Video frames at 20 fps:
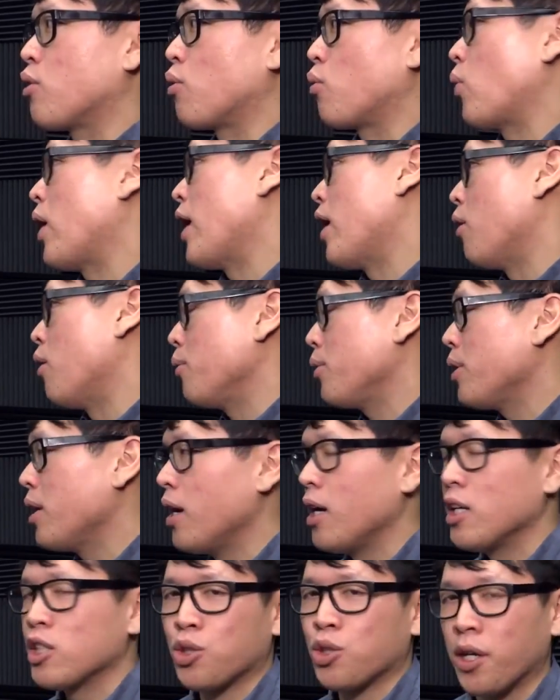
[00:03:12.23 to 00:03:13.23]
around
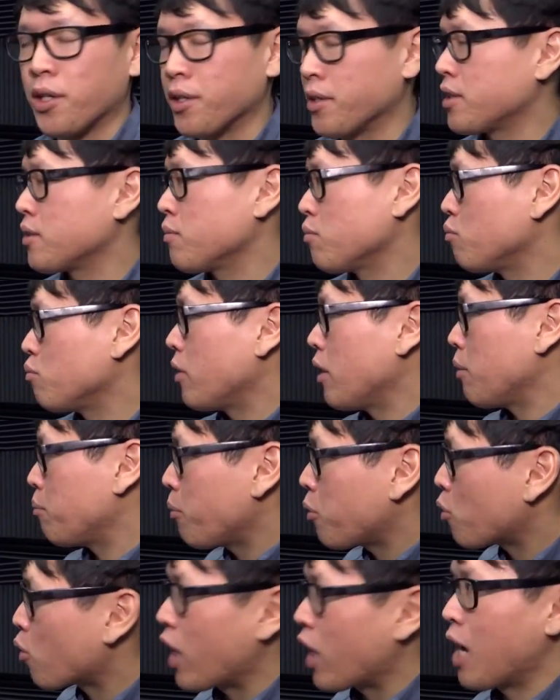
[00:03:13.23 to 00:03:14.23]
trying to
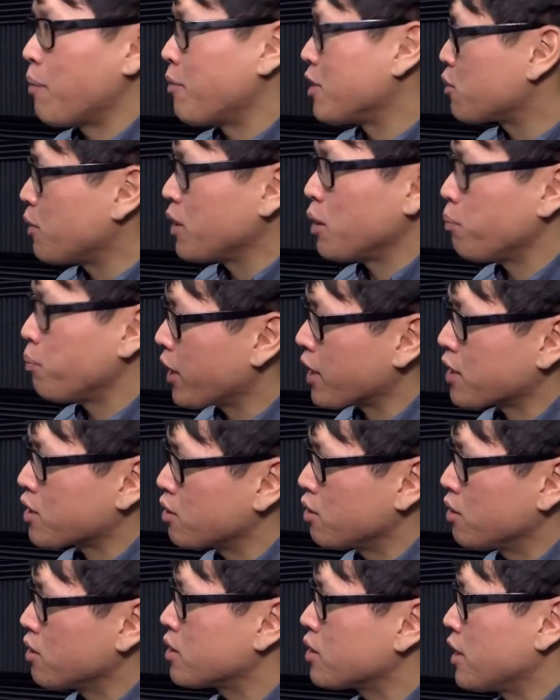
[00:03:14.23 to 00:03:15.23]
cram as many
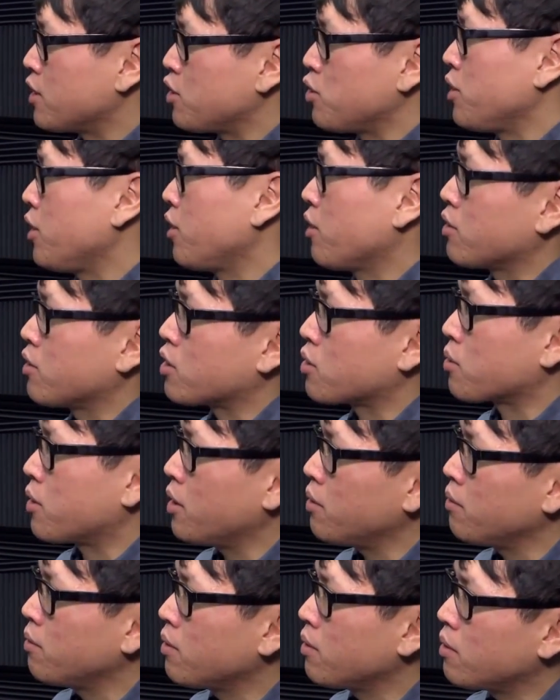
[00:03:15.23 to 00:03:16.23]
pixels as you need on the
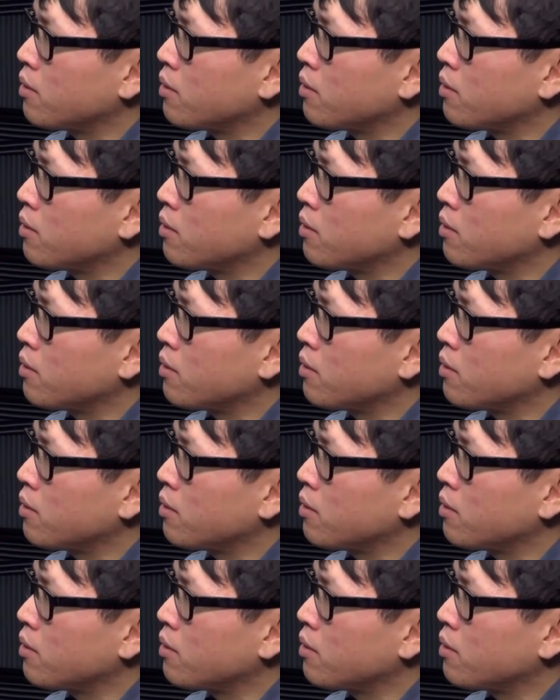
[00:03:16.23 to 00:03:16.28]
screen?